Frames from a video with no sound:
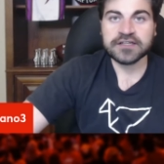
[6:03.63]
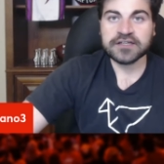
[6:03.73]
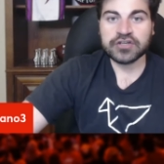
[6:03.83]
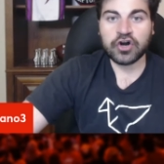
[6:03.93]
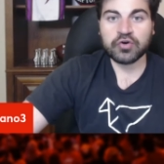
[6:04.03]

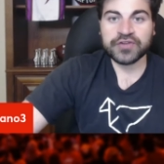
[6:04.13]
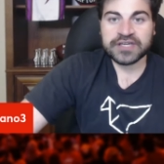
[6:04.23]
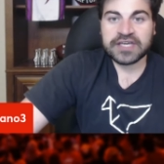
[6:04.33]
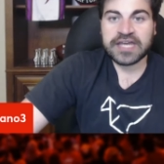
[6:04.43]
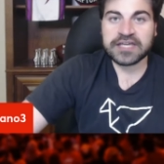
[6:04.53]
you know the
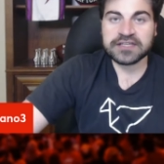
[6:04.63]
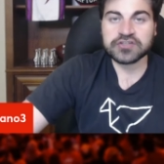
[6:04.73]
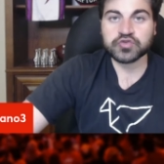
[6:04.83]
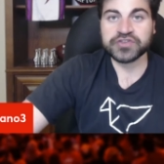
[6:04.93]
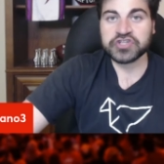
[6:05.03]

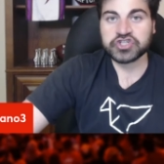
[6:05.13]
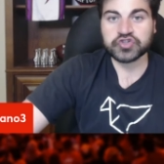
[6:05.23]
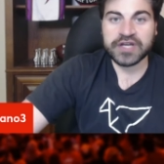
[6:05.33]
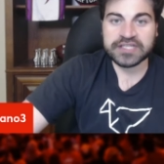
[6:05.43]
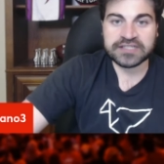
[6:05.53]
Canadians within
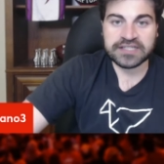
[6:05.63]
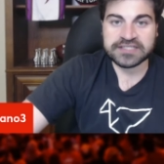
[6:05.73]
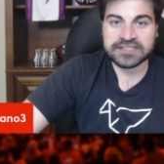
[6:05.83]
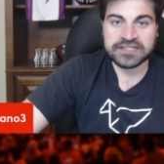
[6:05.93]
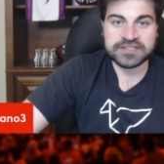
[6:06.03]
striking
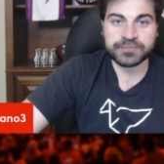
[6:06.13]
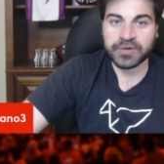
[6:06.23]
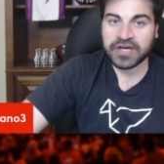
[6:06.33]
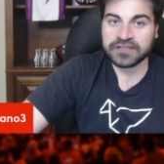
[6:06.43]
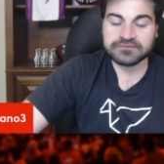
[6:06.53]
distance,
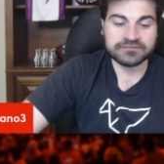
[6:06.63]
but